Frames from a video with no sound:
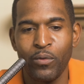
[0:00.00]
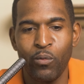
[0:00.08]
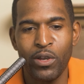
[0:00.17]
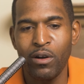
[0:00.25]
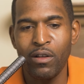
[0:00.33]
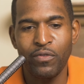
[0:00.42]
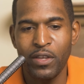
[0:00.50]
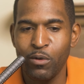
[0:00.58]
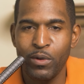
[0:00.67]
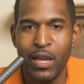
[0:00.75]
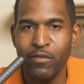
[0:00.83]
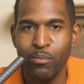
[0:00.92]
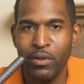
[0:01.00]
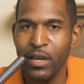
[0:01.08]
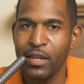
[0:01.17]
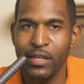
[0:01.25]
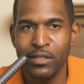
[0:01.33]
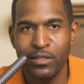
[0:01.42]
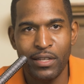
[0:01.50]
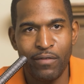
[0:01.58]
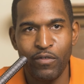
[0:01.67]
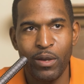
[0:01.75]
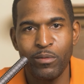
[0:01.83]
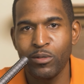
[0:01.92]
we all think we have a plan. Like, there's
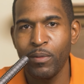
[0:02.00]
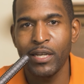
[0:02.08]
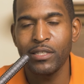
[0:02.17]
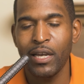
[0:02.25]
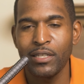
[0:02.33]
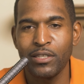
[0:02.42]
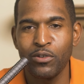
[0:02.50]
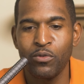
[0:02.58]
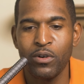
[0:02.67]
that famous Mike Tyson